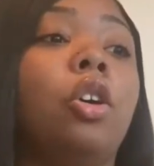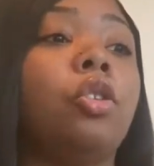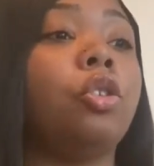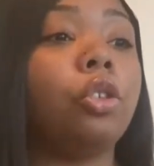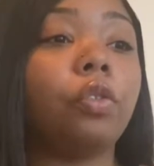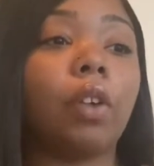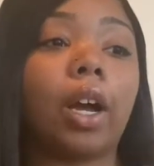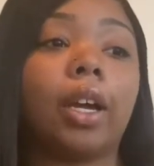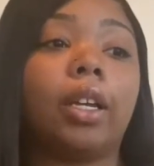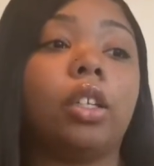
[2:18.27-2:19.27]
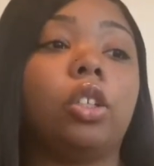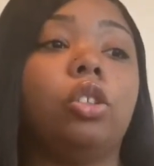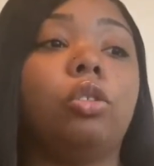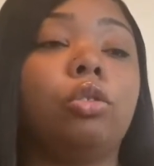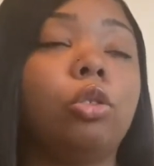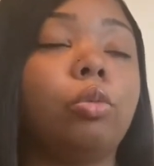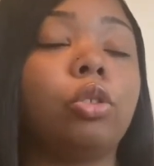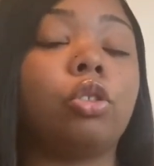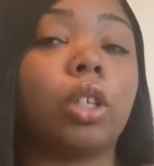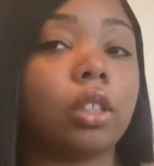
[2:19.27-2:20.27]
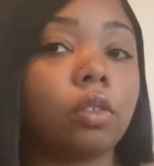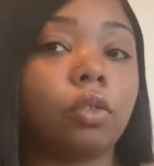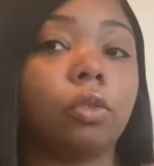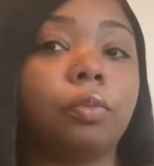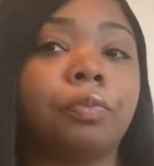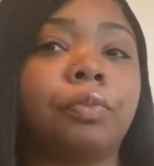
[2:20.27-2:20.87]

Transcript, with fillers: Do you find YouTube stressful?